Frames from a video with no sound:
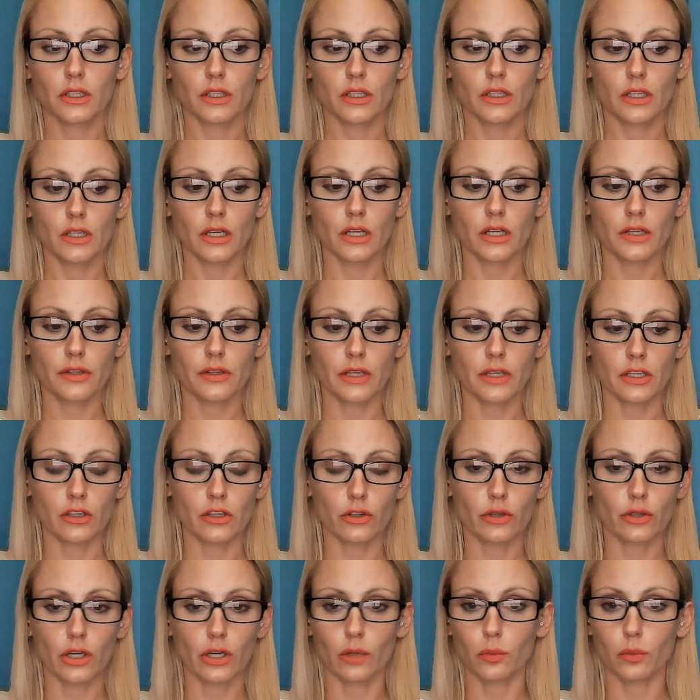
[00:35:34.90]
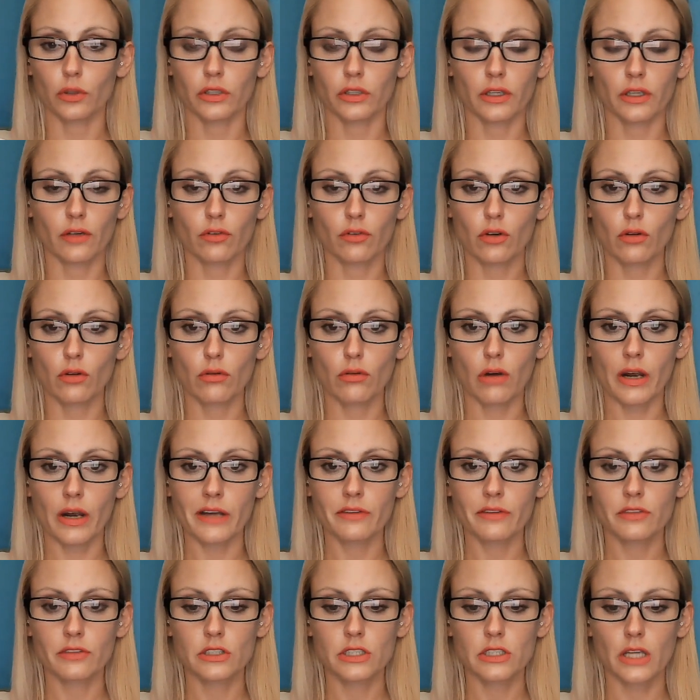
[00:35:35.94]
They knew help would never arrive
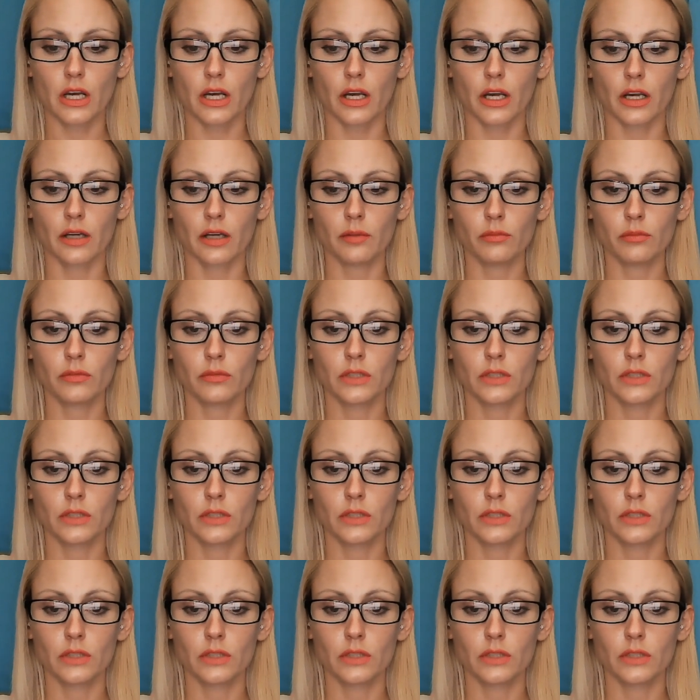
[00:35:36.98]
in time.